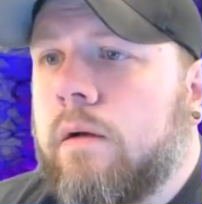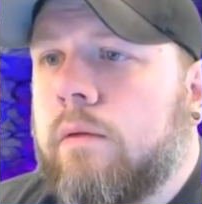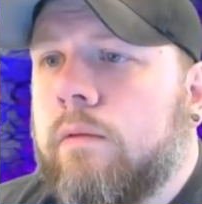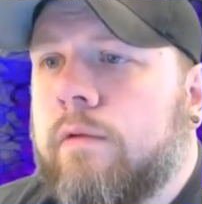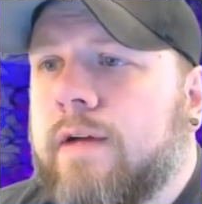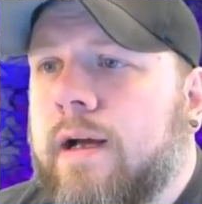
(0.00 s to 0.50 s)

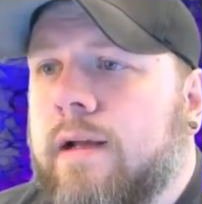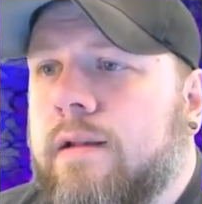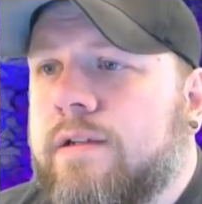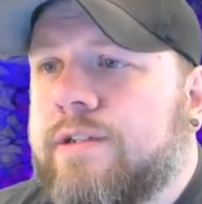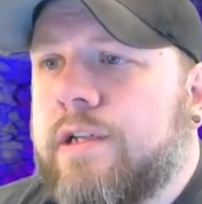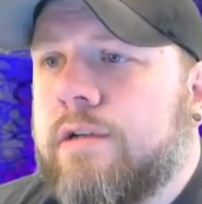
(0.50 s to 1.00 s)
We've got
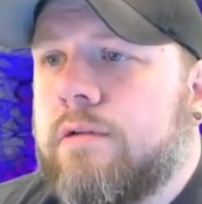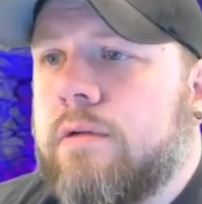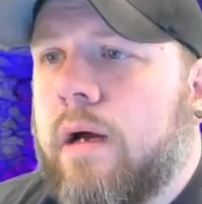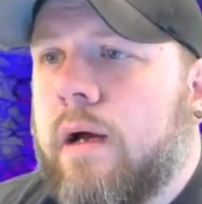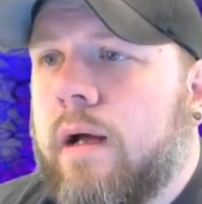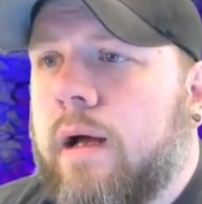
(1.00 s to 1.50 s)
this
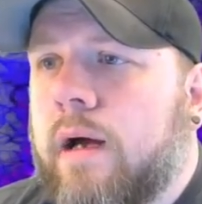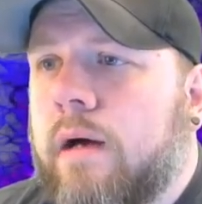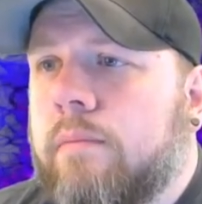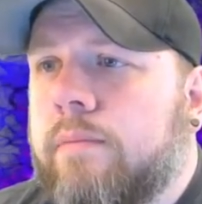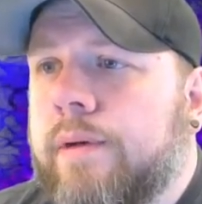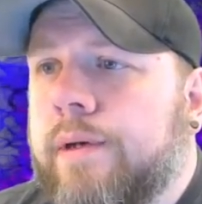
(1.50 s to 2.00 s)
Q0
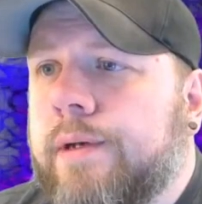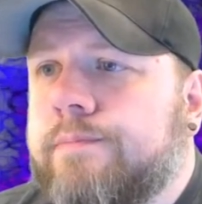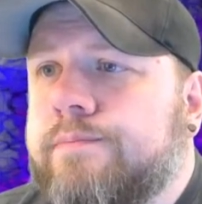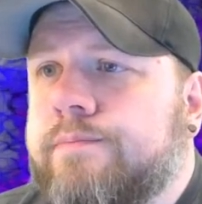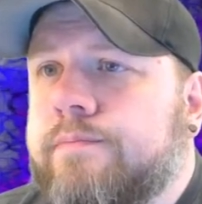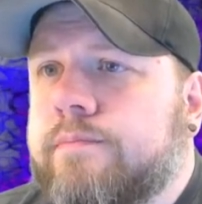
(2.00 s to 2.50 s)
output,
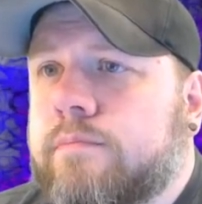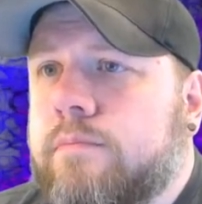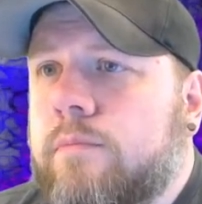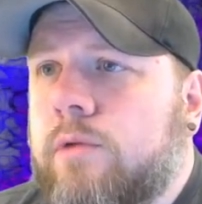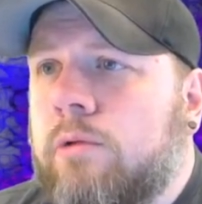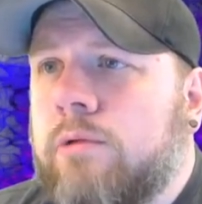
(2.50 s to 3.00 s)

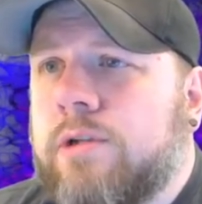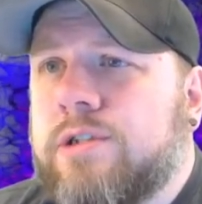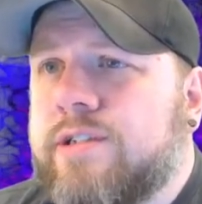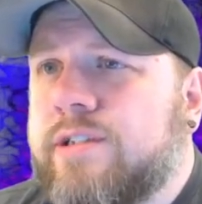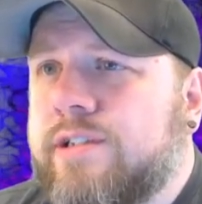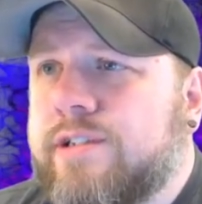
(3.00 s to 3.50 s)
which
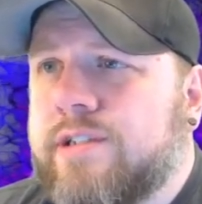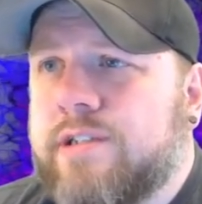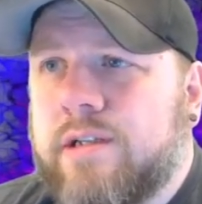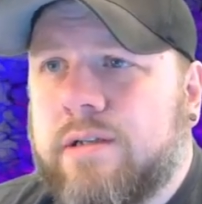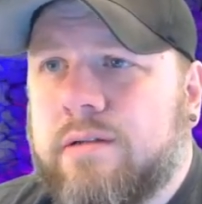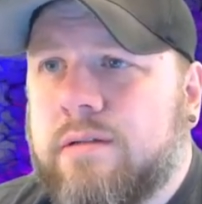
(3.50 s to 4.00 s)
is just
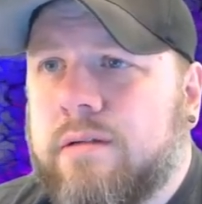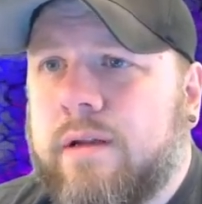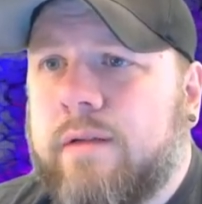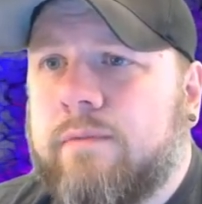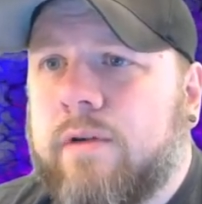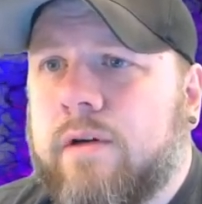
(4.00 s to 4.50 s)
the
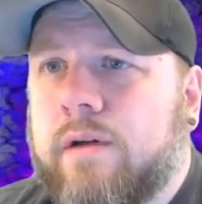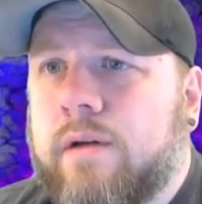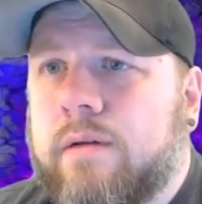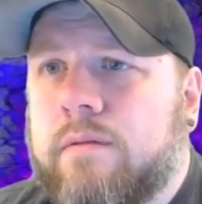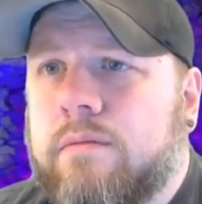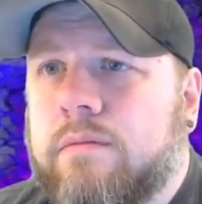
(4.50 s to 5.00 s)

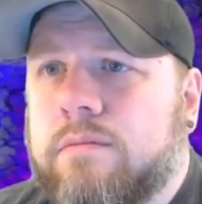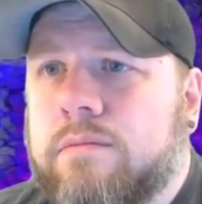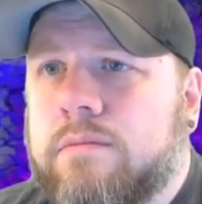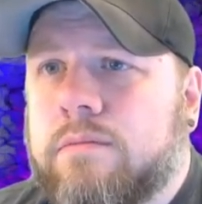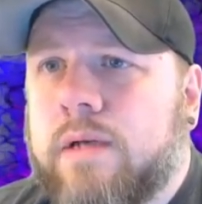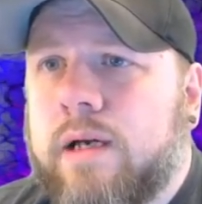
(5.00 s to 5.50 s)
inverted
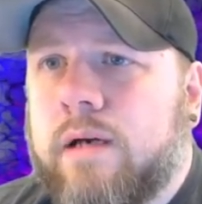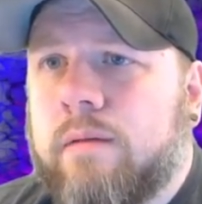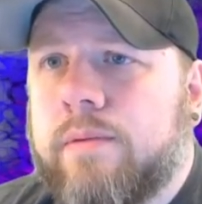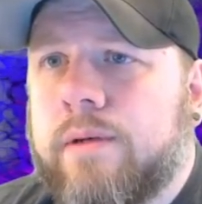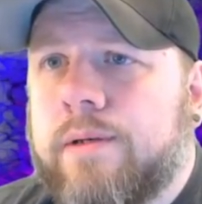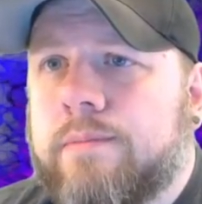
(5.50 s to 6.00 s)

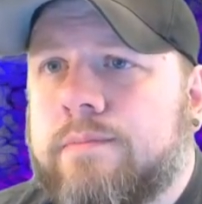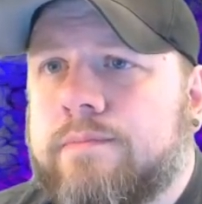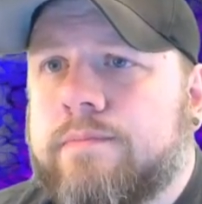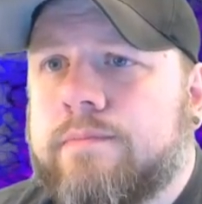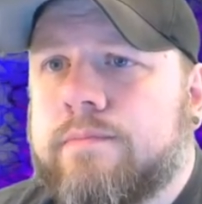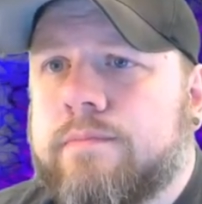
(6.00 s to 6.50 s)
output.
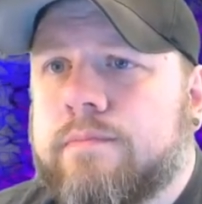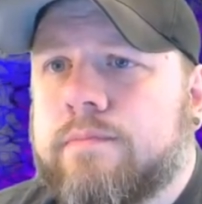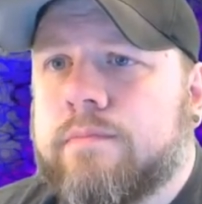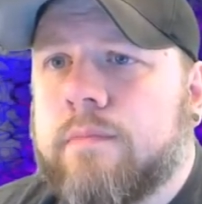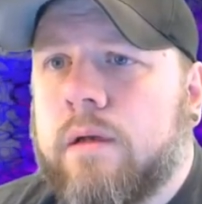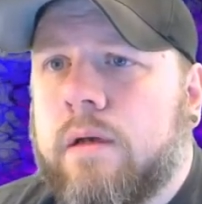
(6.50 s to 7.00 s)

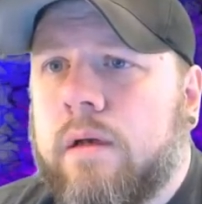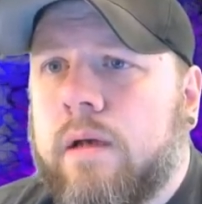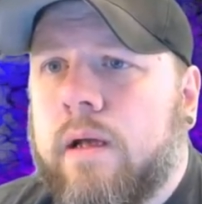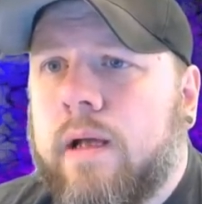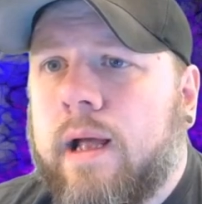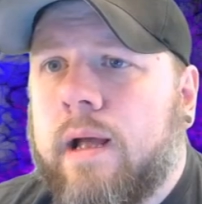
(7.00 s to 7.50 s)

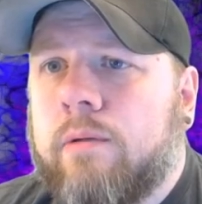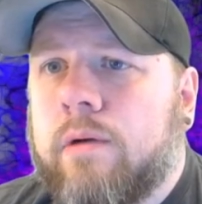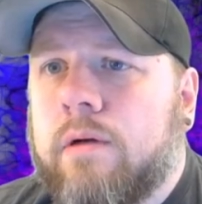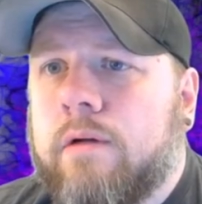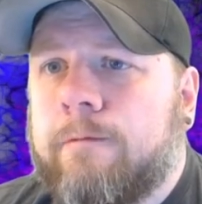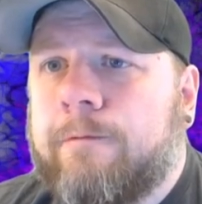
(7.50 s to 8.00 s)
And we're
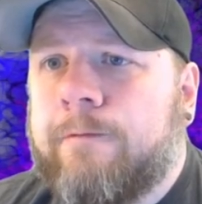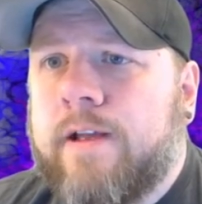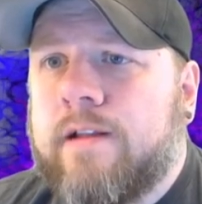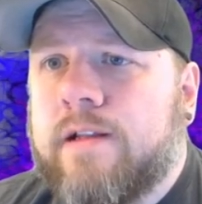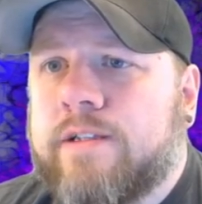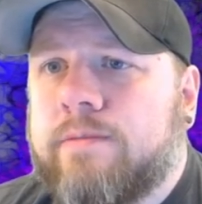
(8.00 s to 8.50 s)
going to
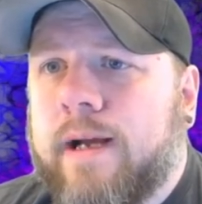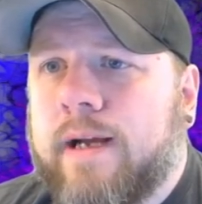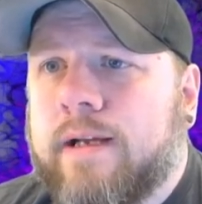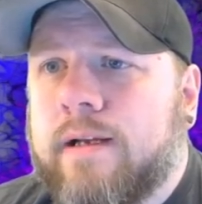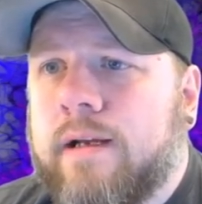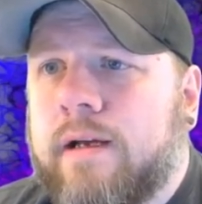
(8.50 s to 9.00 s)
feed this
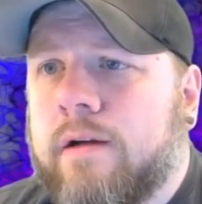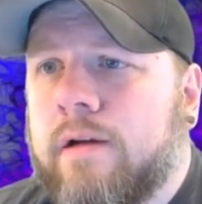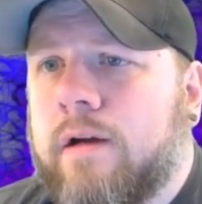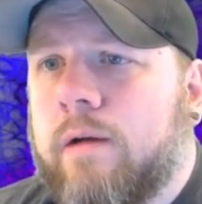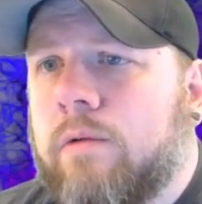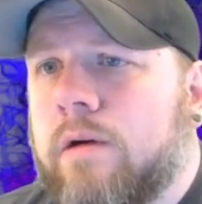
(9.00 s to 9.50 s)
back into here.
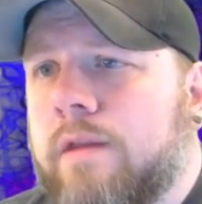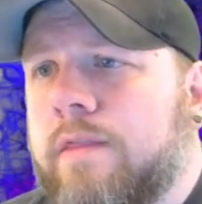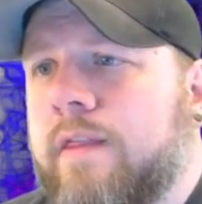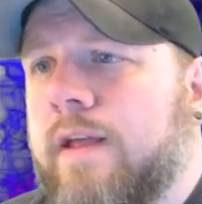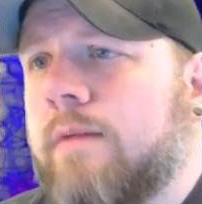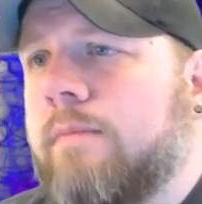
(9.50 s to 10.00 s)
And I want to
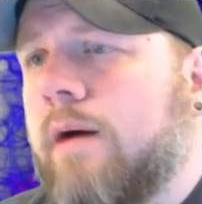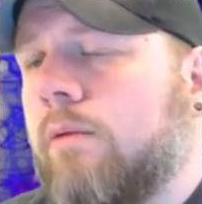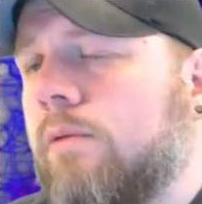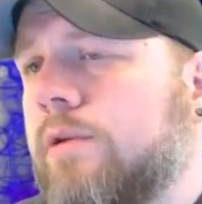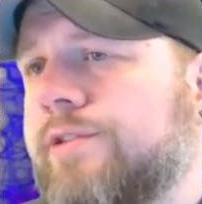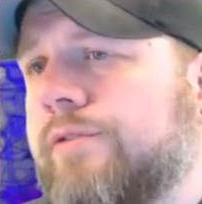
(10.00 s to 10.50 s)
think about
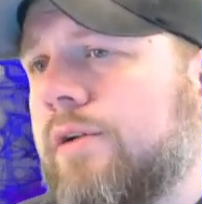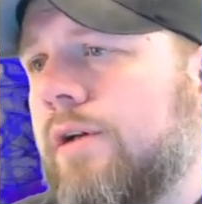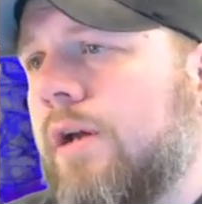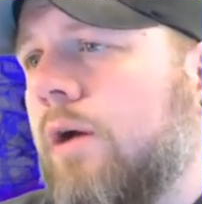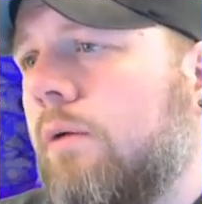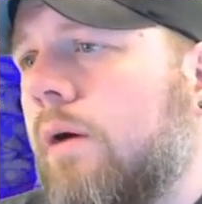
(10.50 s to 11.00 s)
what's going to
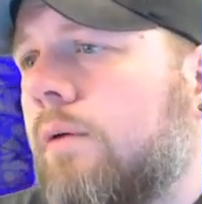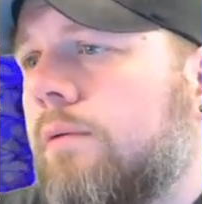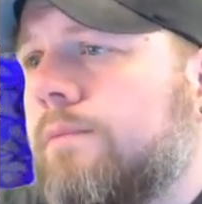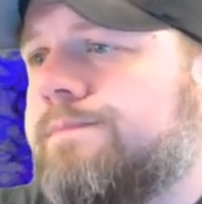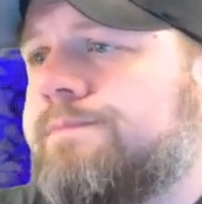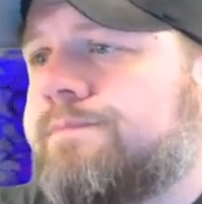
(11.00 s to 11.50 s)
go
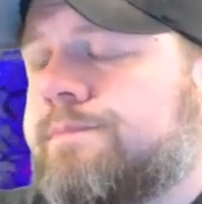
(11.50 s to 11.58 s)
on